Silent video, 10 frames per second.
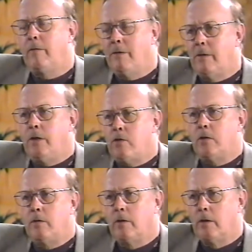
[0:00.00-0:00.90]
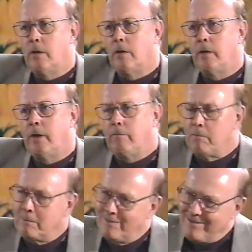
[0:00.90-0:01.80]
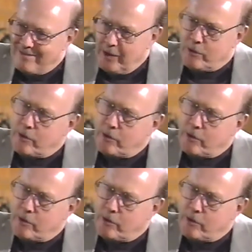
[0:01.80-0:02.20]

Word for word: they should, is there